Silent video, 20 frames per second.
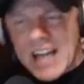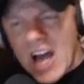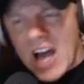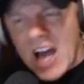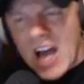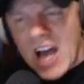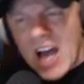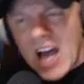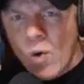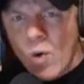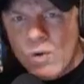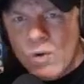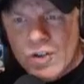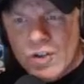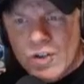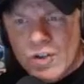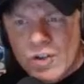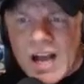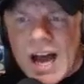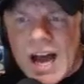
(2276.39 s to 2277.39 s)
oh,
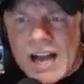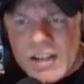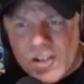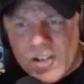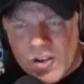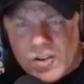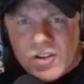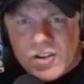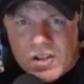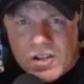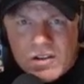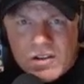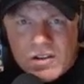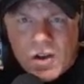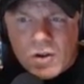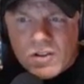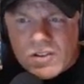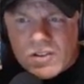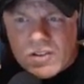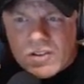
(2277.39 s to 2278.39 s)
you thought you
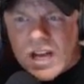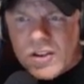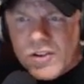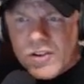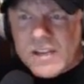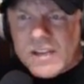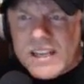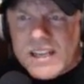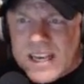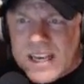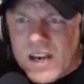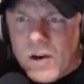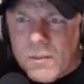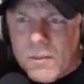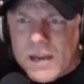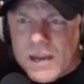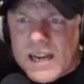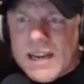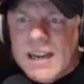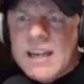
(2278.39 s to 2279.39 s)
could kill
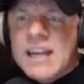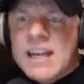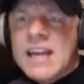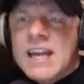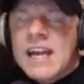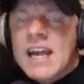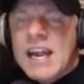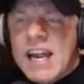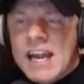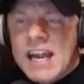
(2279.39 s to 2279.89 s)
me? He